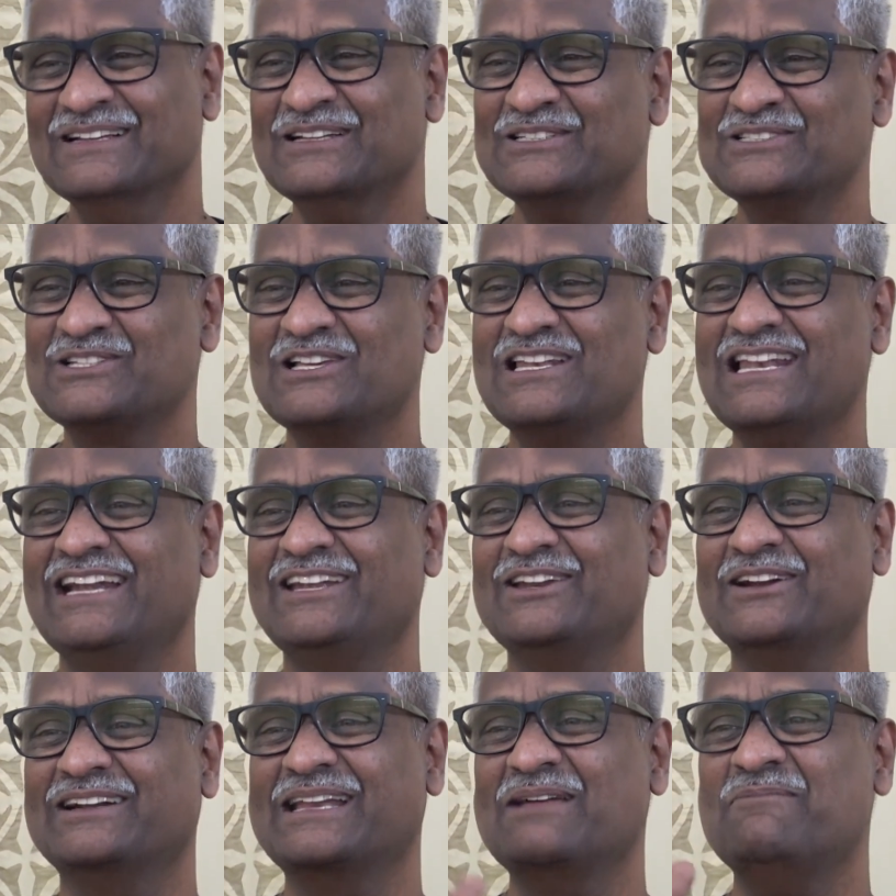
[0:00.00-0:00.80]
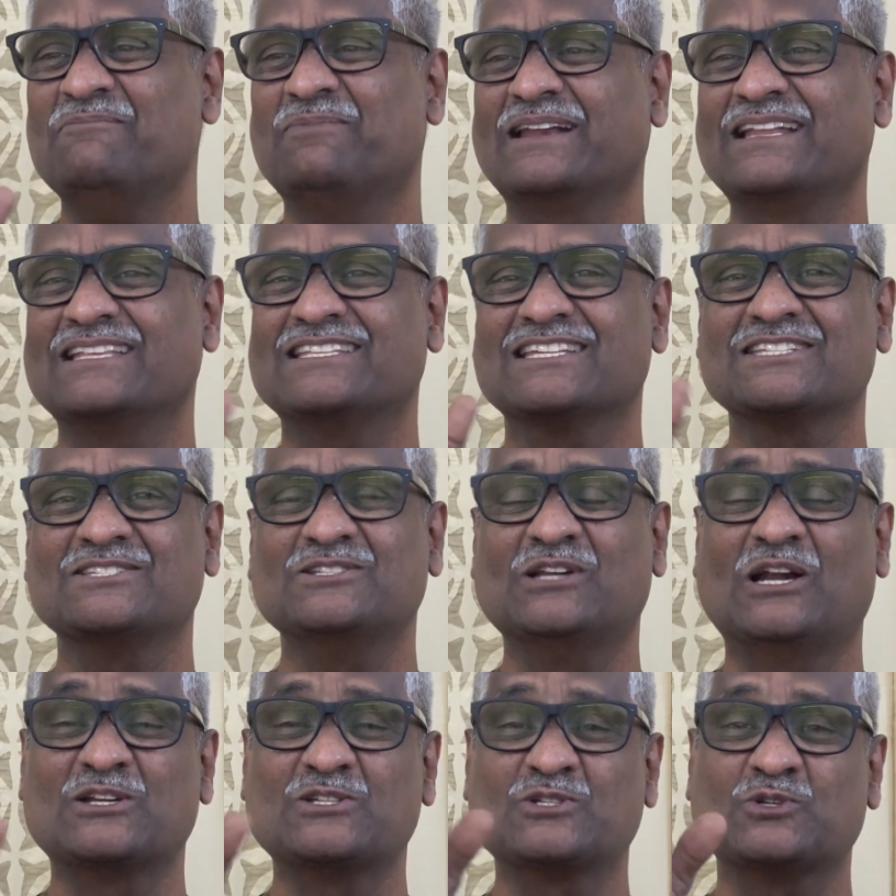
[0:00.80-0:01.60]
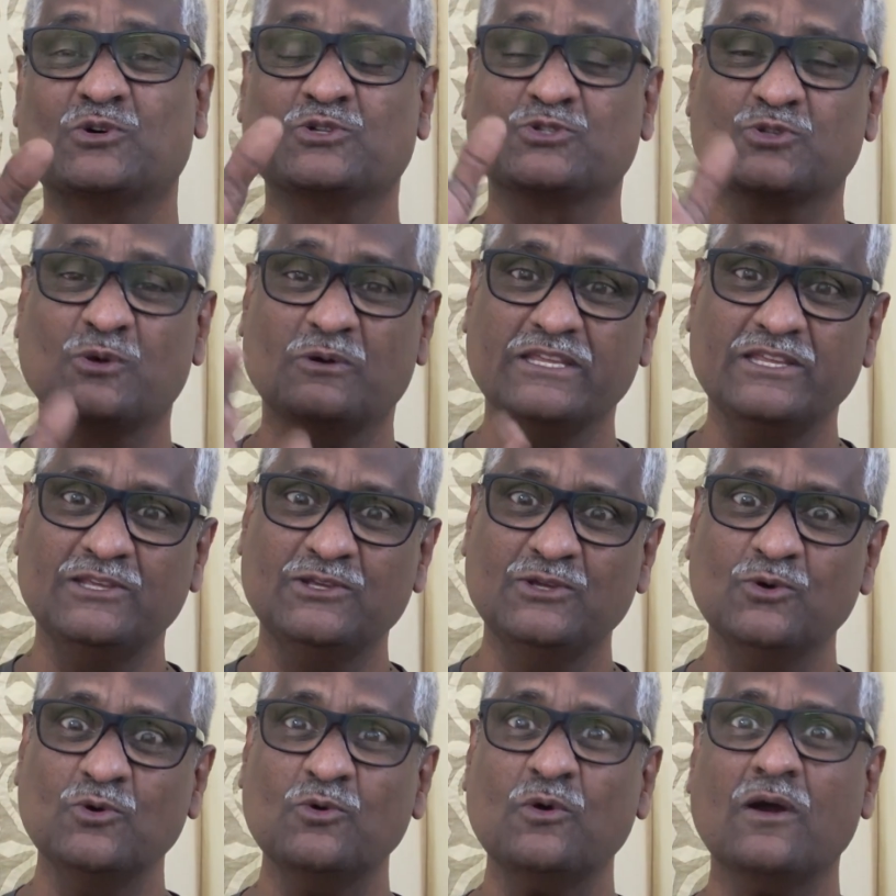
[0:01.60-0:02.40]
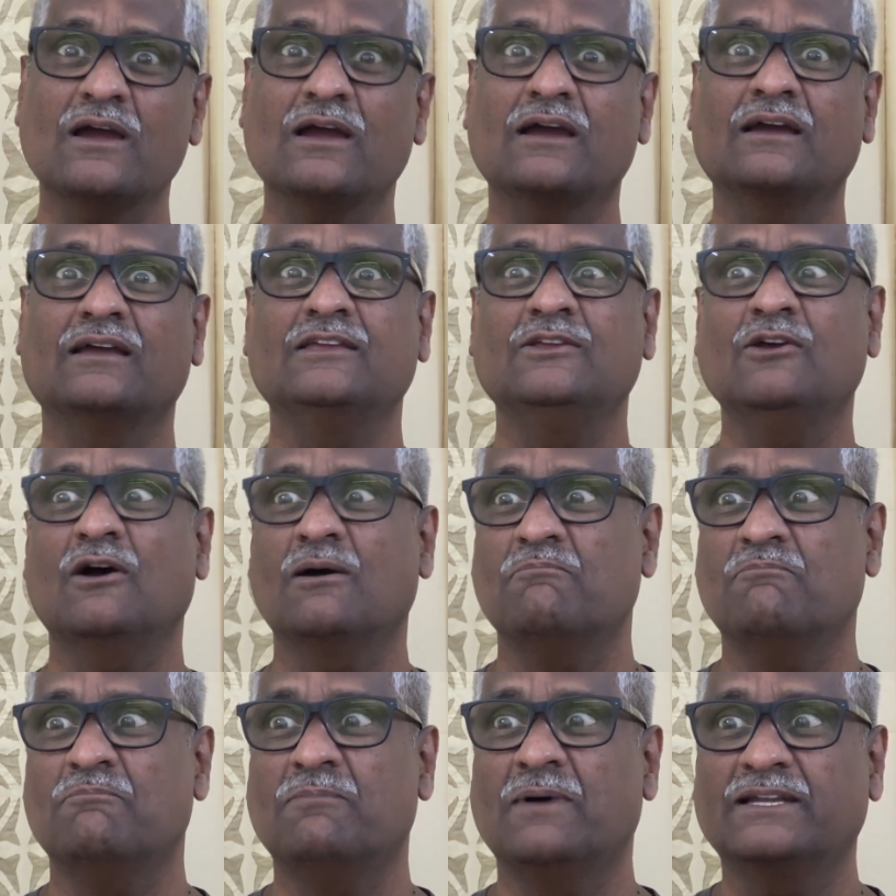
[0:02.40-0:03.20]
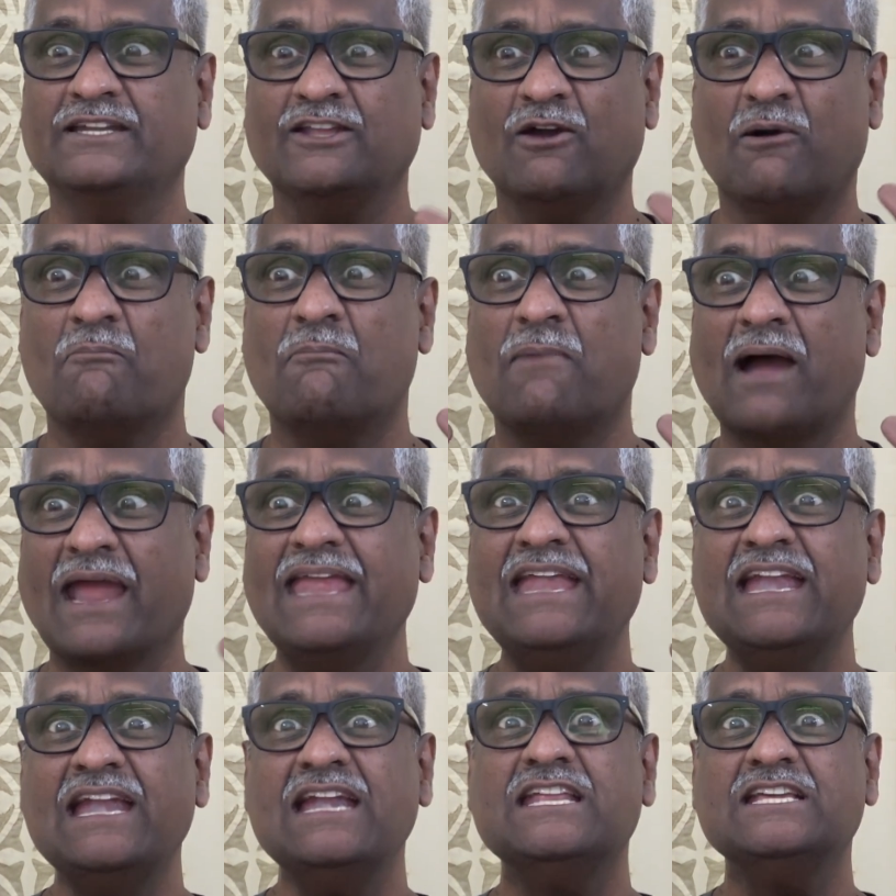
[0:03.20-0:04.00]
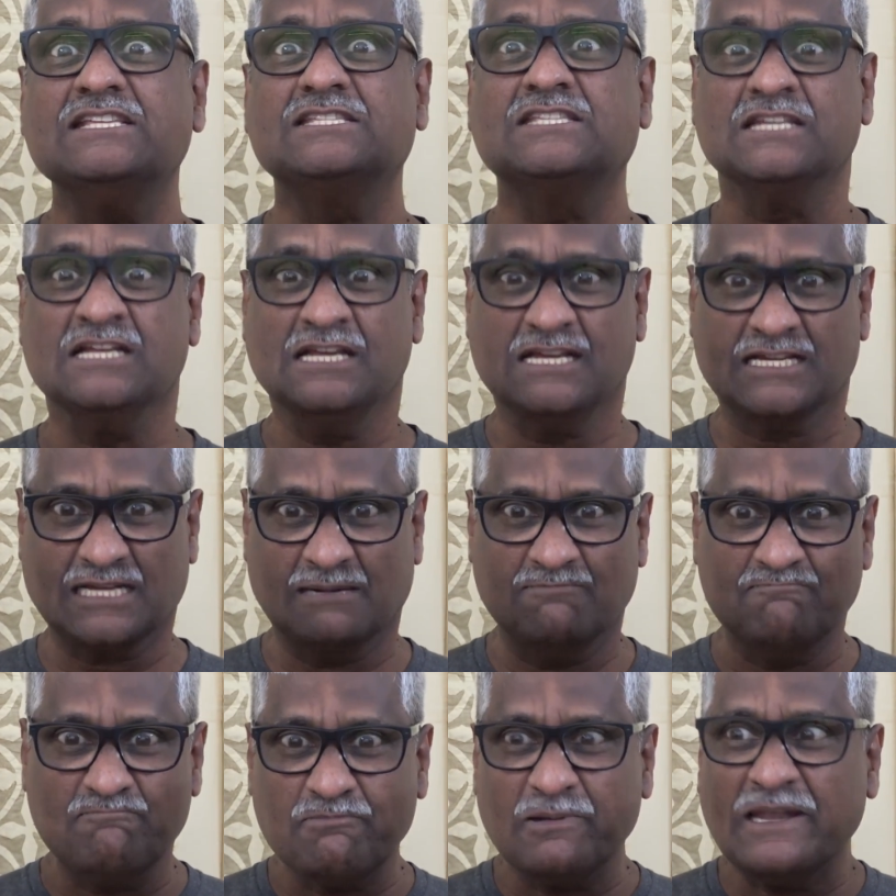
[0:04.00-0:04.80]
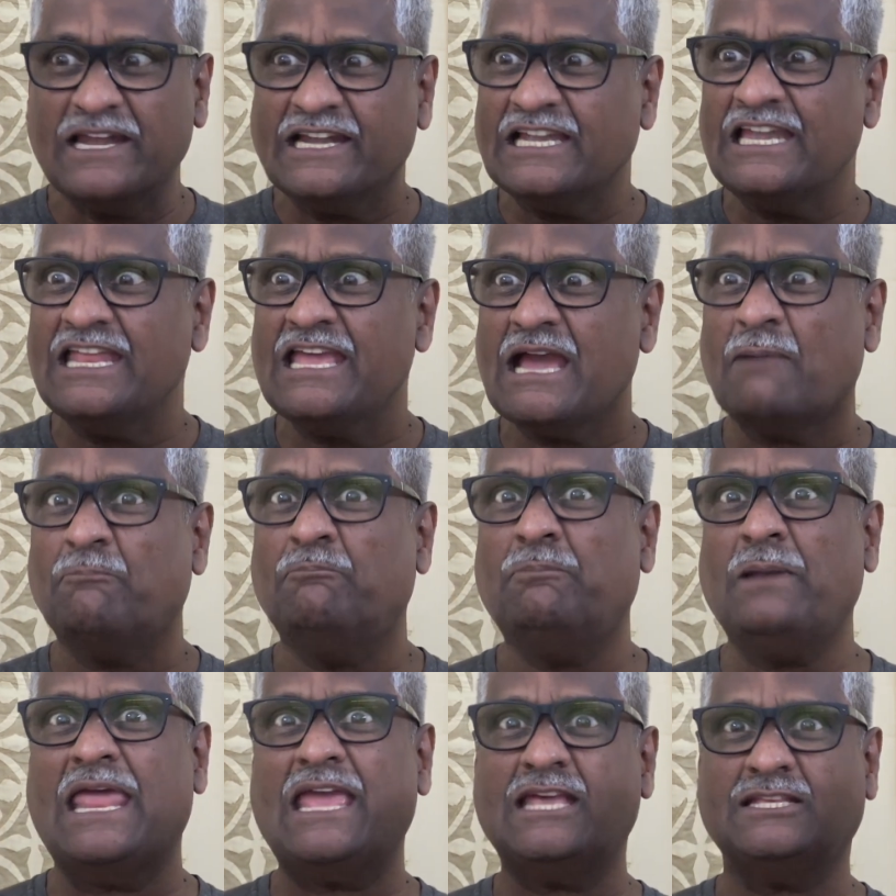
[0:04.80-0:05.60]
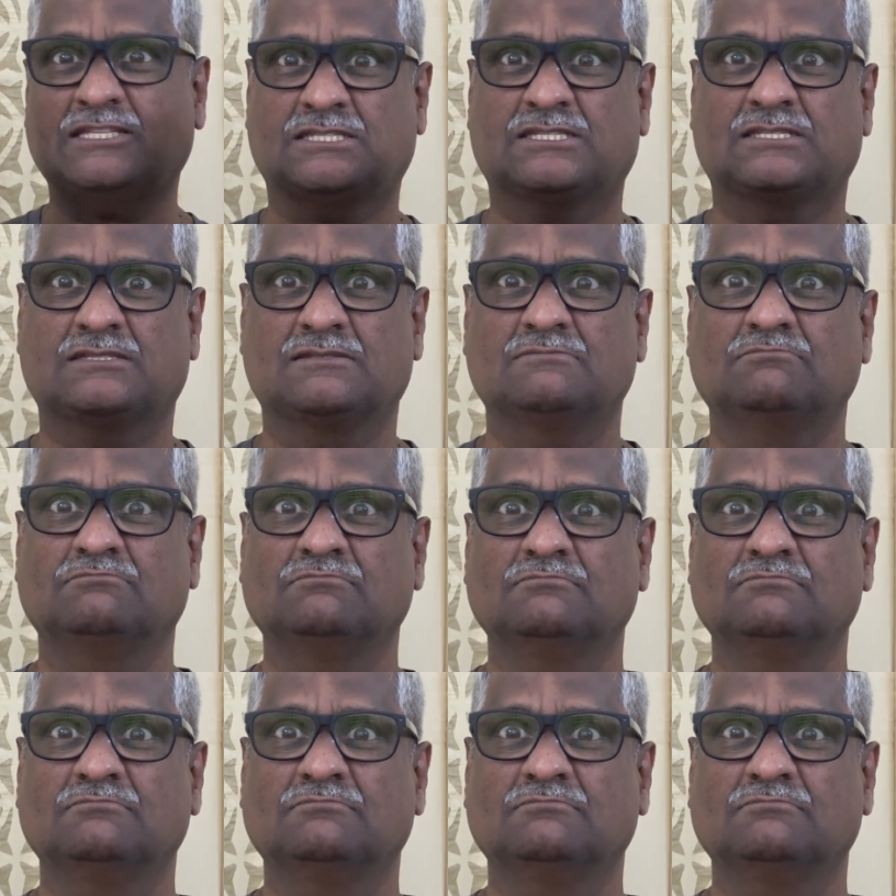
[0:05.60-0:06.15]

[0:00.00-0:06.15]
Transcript: So let your temperatures not soar. So but your mind is completely ablaze.